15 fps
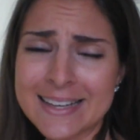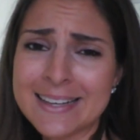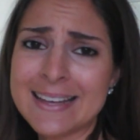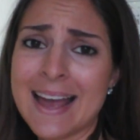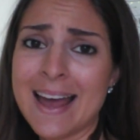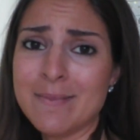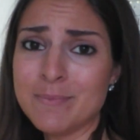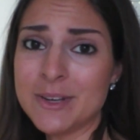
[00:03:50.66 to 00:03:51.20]
it
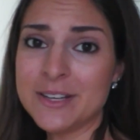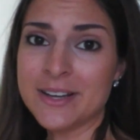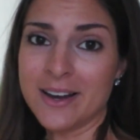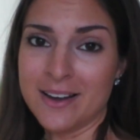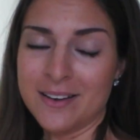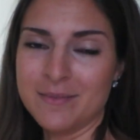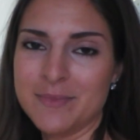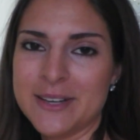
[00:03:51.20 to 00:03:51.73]
can be
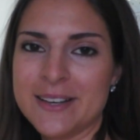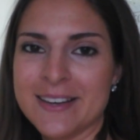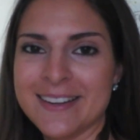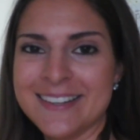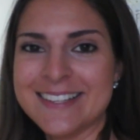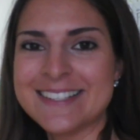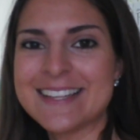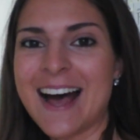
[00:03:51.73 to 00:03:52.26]
done
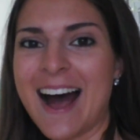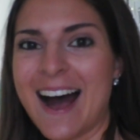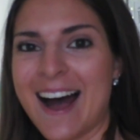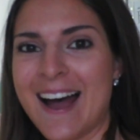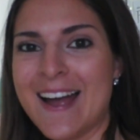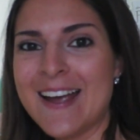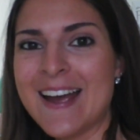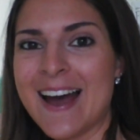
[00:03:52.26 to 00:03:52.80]
because
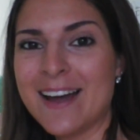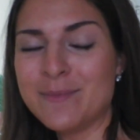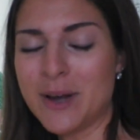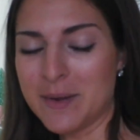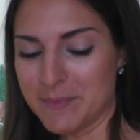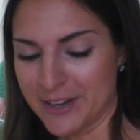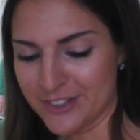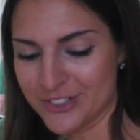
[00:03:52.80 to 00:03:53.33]
I had
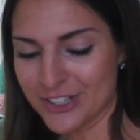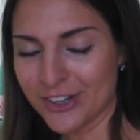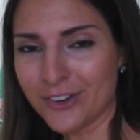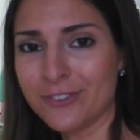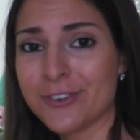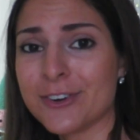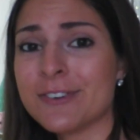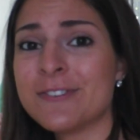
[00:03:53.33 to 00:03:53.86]
my main
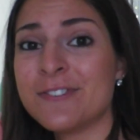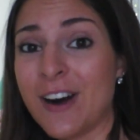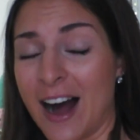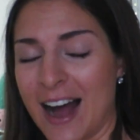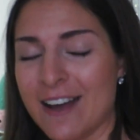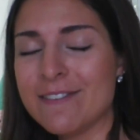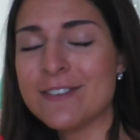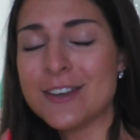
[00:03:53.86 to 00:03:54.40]
channel for
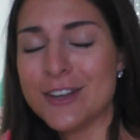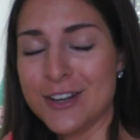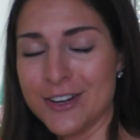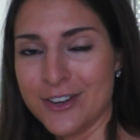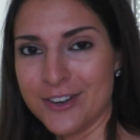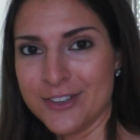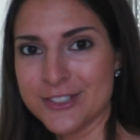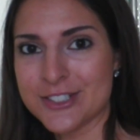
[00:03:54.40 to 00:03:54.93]
5
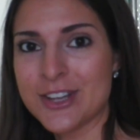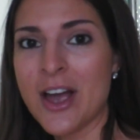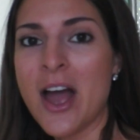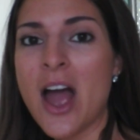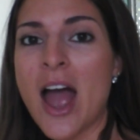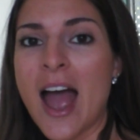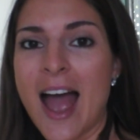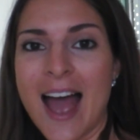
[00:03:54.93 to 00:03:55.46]
years
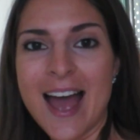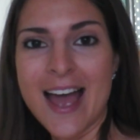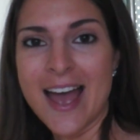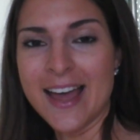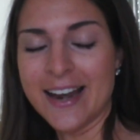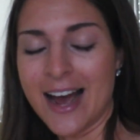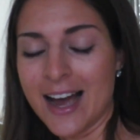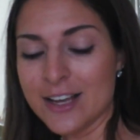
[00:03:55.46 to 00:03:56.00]

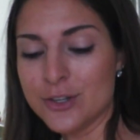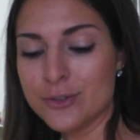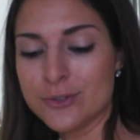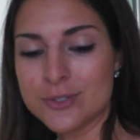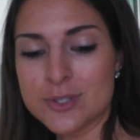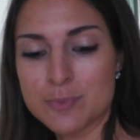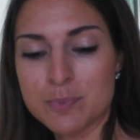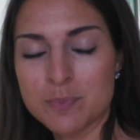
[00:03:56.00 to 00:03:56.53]
and I
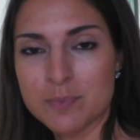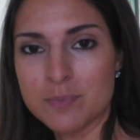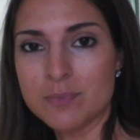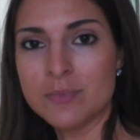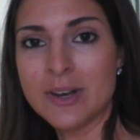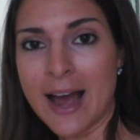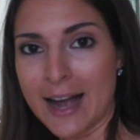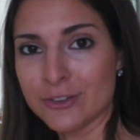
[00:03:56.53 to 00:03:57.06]
used
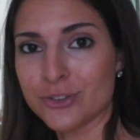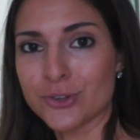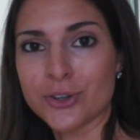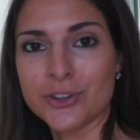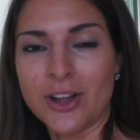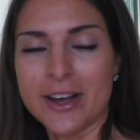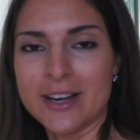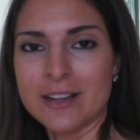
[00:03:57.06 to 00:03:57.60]

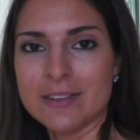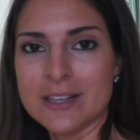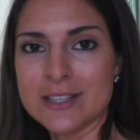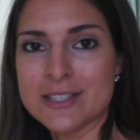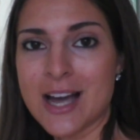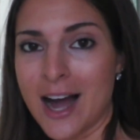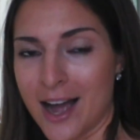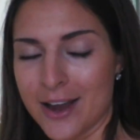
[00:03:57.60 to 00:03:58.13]
natural lighting the
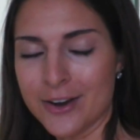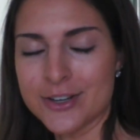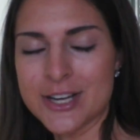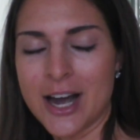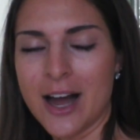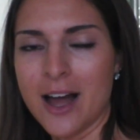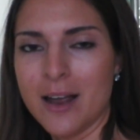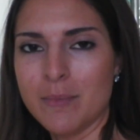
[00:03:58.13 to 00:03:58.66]
entire
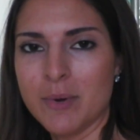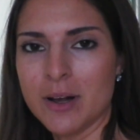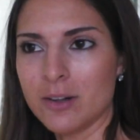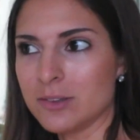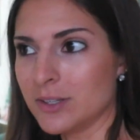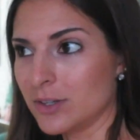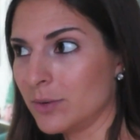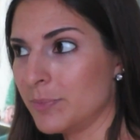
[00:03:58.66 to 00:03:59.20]
time, a
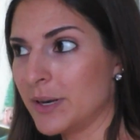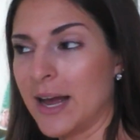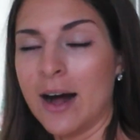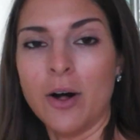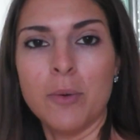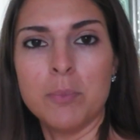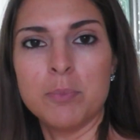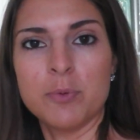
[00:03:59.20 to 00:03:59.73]
little bit of
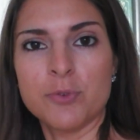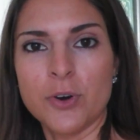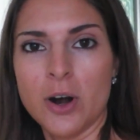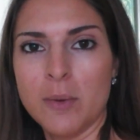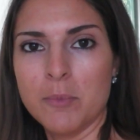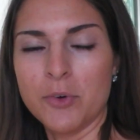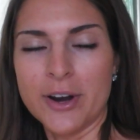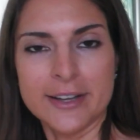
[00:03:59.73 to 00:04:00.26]
help
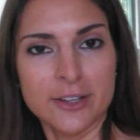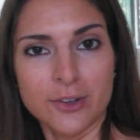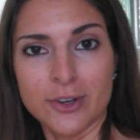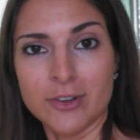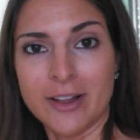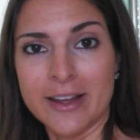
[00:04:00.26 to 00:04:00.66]
from regular